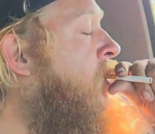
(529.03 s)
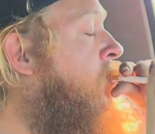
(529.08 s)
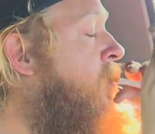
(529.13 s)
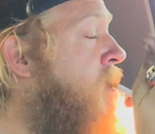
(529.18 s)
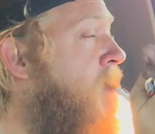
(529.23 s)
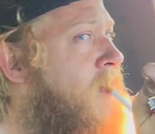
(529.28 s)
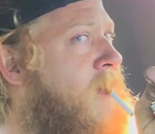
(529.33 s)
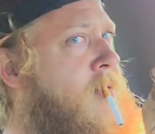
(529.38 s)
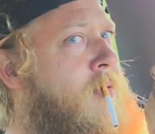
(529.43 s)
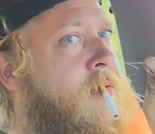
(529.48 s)

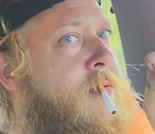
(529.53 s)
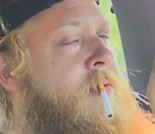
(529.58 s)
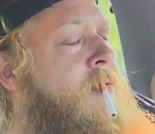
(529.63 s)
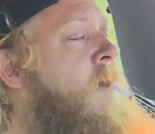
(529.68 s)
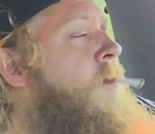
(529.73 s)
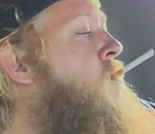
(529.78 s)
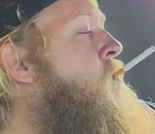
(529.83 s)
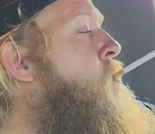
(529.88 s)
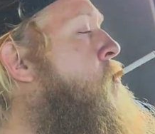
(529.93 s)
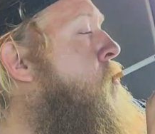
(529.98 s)
You know,
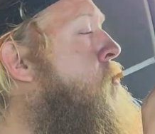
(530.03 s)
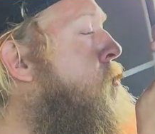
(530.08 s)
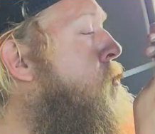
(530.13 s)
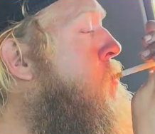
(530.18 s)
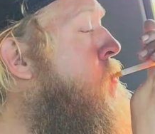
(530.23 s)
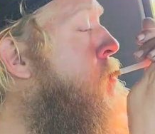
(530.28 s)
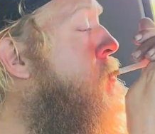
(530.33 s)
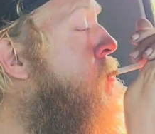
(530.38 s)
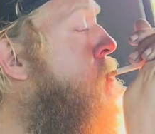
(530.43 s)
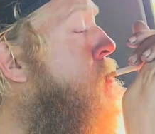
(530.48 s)

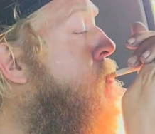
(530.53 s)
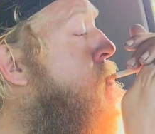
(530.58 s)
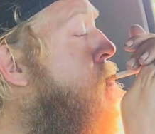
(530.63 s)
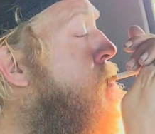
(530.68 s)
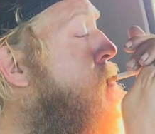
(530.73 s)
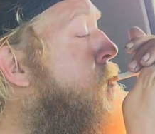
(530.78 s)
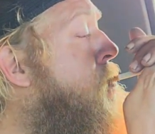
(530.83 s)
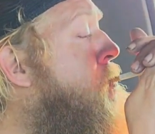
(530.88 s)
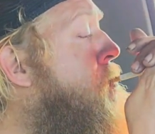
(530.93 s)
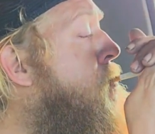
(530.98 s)

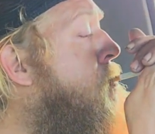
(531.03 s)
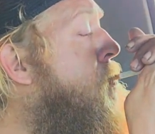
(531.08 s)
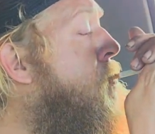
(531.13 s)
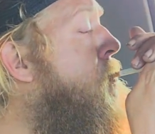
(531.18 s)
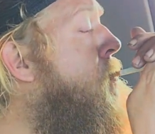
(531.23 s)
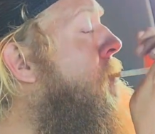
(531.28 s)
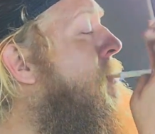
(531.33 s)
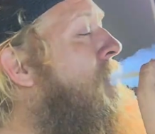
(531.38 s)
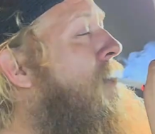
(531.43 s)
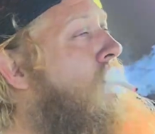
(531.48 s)

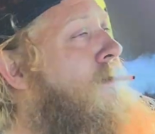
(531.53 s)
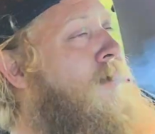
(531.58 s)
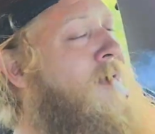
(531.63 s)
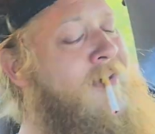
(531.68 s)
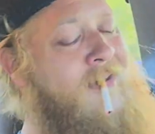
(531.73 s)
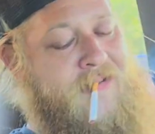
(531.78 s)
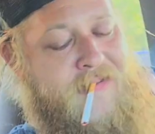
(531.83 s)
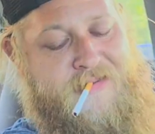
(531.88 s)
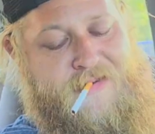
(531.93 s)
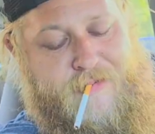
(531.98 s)
if you're
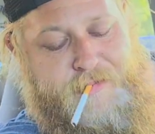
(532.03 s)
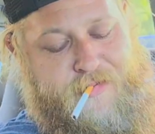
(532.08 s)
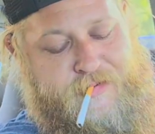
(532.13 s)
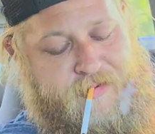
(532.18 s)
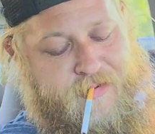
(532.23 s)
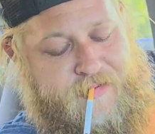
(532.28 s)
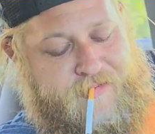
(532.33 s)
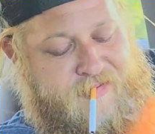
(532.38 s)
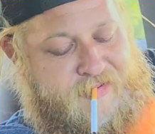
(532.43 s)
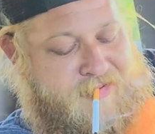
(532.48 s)
playing some
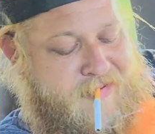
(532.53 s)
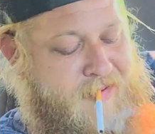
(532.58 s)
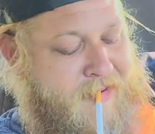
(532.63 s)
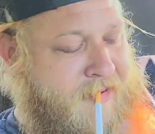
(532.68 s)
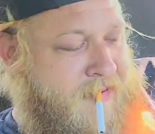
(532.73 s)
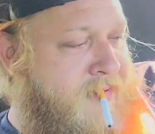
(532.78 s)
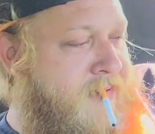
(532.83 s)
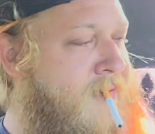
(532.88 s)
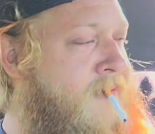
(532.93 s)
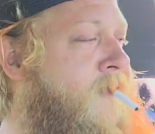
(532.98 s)
sort of
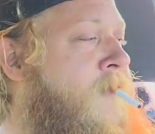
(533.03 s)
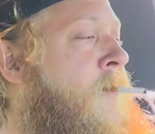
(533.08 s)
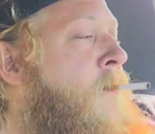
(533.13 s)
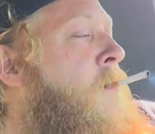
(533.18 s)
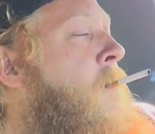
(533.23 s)
detective,